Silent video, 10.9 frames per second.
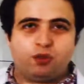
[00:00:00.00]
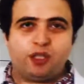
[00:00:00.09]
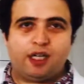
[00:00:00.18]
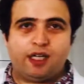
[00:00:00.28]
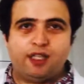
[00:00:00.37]

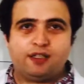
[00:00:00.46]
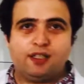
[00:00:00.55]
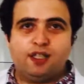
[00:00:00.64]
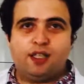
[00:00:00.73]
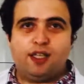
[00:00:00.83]
heart.
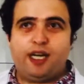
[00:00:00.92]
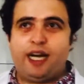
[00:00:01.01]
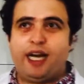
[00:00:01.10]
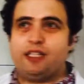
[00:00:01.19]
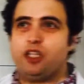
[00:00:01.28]

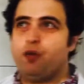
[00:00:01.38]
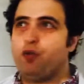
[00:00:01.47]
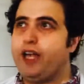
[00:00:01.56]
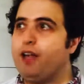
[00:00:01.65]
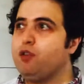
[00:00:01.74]
And if I
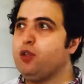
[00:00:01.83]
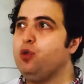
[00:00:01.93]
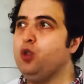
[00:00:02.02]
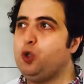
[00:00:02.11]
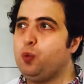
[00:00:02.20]
have a
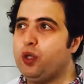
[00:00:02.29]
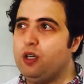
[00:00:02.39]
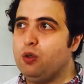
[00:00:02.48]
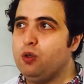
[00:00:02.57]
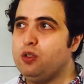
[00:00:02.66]
good
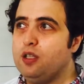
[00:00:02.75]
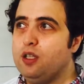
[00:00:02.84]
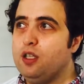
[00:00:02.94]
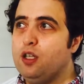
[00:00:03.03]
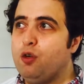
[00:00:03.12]
preload,
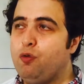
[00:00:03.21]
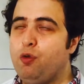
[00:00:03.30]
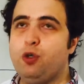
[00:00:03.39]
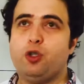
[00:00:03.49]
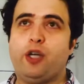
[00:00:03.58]
for
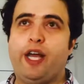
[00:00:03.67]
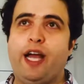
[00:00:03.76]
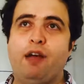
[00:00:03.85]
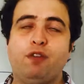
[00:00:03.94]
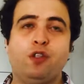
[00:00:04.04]
sure I
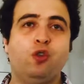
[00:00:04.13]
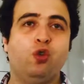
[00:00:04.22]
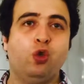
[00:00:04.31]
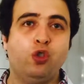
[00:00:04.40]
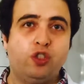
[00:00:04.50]
have a
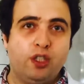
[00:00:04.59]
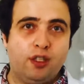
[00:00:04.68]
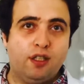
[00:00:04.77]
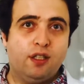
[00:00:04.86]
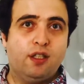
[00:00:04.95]
good
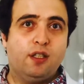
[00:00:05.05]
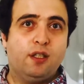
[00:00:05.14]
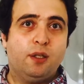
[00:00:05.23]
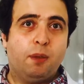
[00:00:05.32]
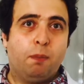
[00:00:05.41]

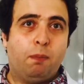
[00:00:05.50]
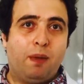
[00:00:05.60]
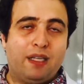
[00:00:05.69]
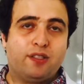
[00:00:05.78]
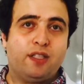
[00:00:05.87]

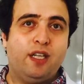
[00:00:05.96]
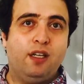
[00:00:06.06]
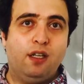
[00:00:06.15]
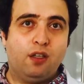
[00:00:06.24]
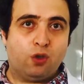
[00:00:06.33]
muscle
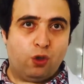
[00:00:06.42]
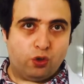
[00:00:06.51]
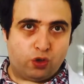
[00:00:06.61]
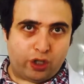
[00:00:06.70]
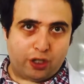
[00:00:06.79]

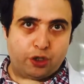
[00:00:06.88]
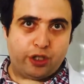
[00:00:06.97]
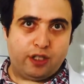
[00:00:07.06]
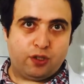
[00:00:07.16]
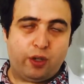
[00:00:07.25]
contraction.
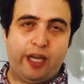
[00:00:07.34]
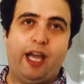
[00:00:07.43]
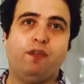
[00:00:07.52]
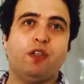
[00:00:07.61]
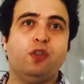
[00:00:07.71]
So I
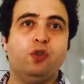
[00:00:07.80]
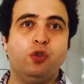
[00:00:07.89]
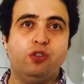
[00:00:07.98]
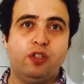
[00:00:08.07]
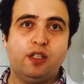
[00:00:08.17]
have a
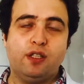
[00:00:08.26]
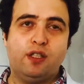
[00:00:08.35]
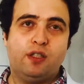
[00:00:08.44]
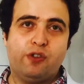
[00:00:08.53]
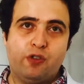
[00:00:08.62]
good
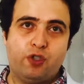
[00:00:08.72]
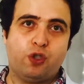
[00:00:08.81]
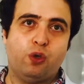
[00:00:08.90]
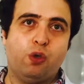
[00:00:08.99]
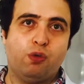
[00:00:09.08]

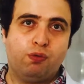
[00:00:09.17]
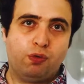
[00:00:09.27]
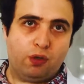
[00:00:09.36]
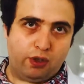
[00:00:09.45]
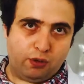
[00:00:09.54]
stroke
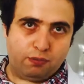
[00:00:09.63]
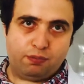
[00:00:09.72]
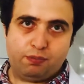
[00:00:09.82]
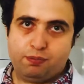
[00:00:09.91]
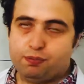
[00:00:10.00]
volume.
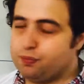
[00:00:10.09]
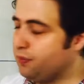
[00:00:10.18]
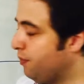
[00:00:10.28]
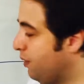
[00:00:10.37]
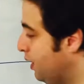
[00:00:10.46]

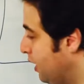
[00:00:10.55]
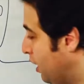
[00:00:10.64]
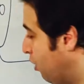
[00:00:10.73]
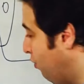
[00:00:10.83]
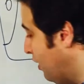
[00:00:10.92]

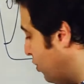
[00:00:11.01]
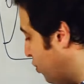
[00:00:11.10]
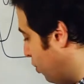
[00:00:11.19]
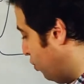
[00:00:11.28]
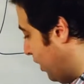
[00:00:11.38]
What is
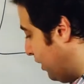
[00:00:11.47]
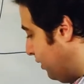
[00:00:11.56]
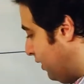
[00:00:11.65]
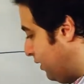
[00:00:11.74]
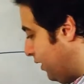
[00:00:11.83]

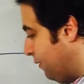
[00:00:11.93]
contractility?